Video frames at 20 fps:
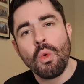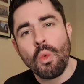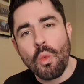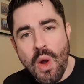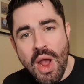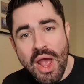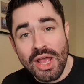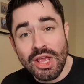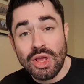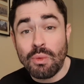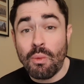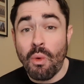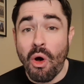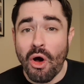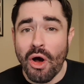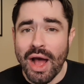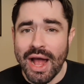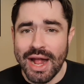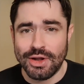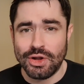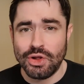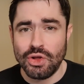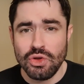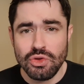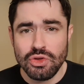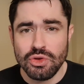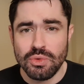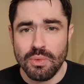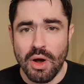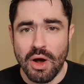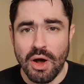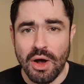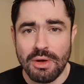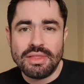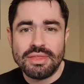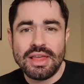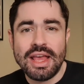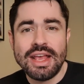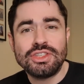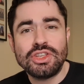where you are and who you are.
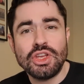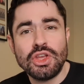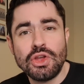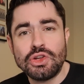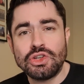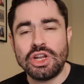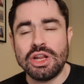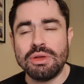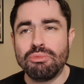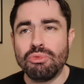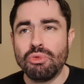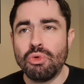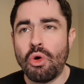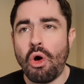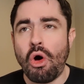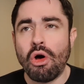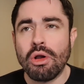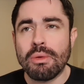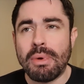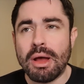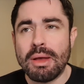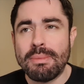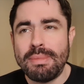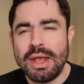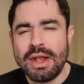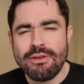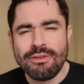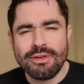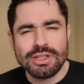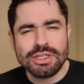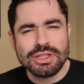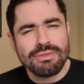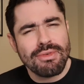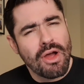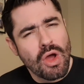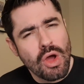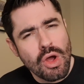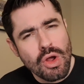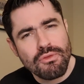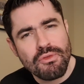These are usually brought on by periods of
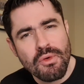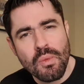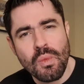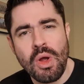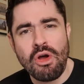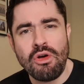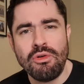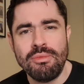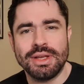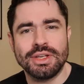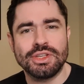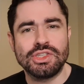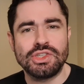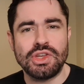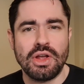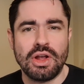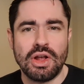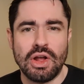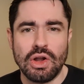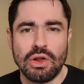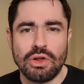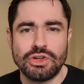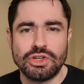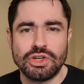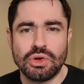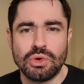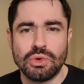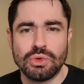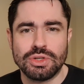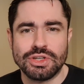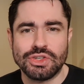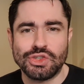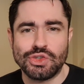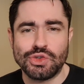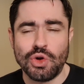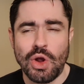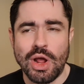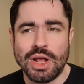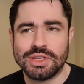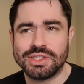overwhelming psychological
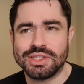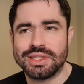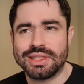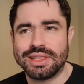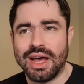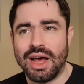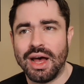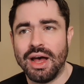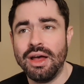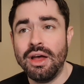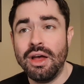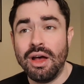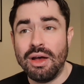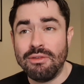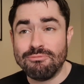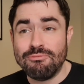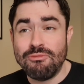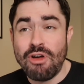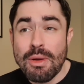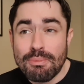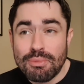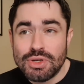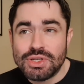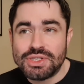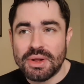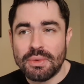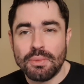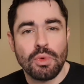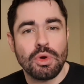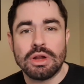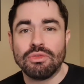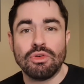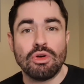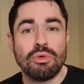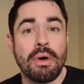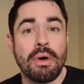distress that represent one of your